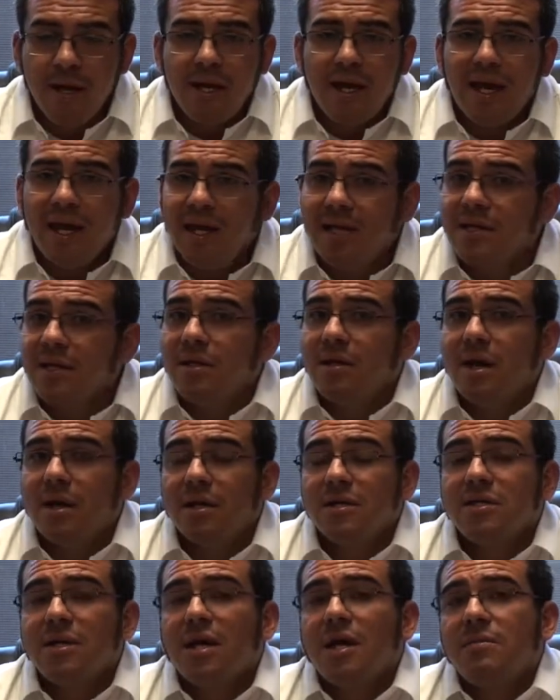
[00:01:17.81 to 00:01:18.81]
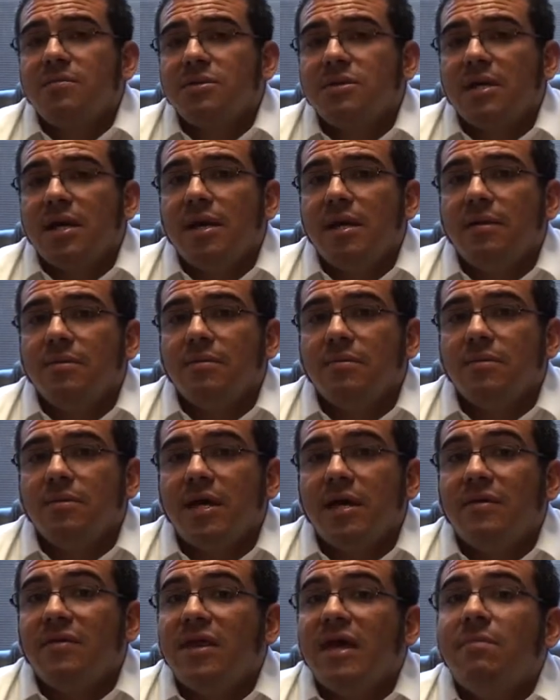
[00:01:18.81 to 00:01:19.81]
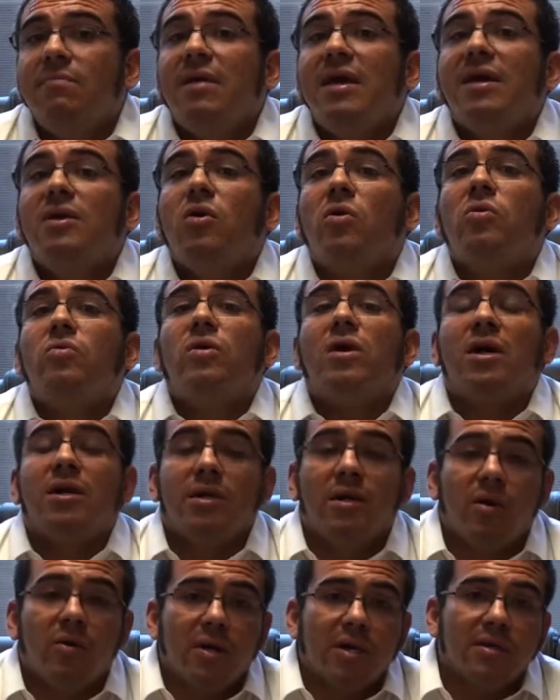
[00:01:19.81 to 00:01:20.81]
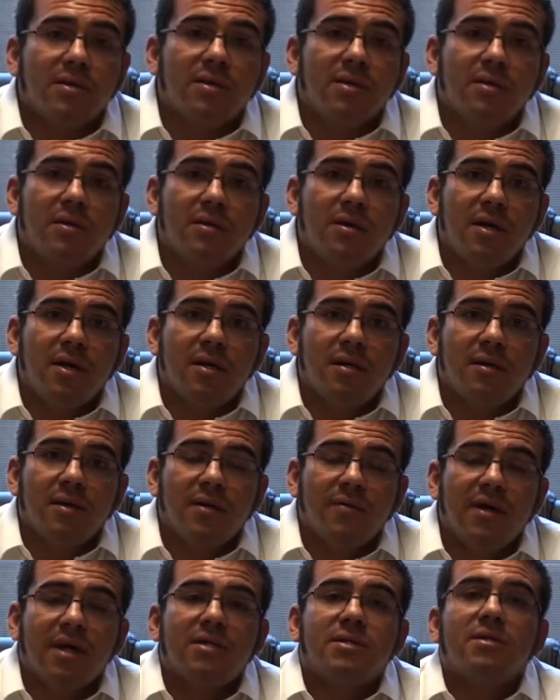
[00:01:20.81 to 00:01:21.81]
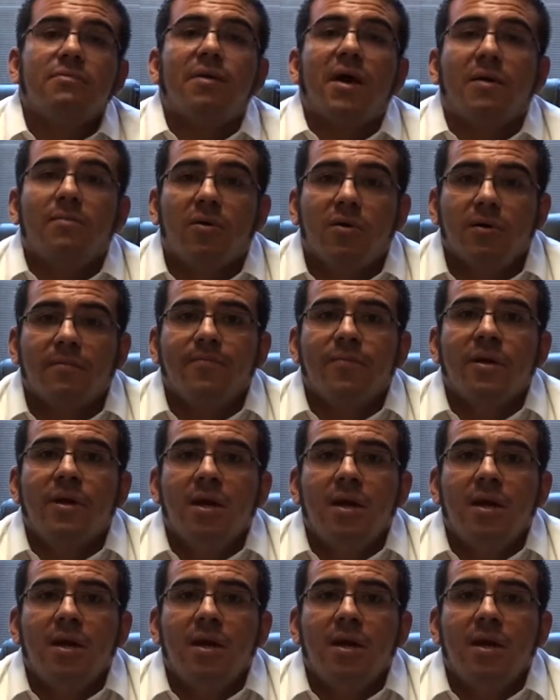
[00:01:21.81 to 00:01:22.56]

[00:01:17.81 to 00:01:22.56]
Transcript: And a lot of times they may go unnoticed, and that's the bad part,